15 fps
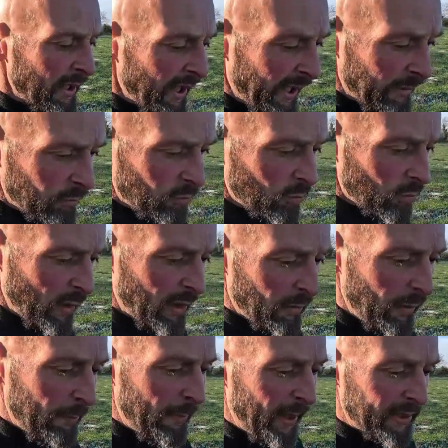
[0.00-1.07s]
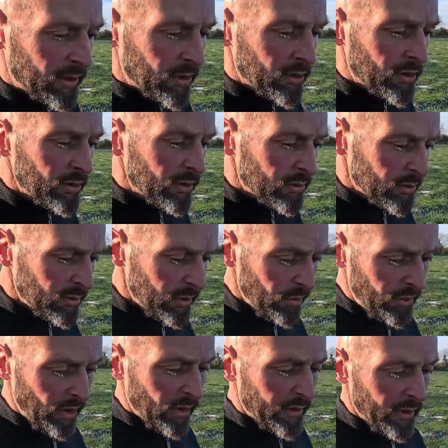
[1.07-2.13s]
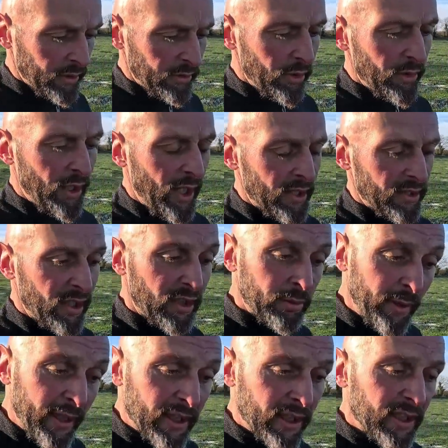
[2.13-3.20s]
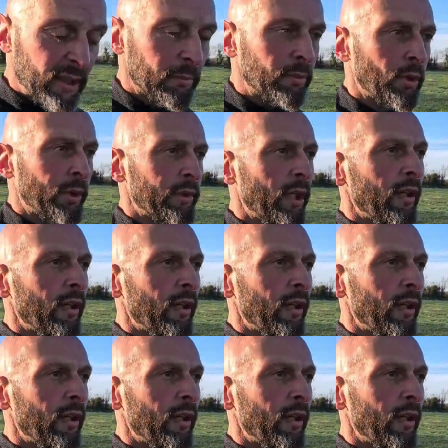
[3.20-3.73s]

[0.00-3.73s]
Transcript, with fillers: And when I went back to New Zealand in 2020 and bought our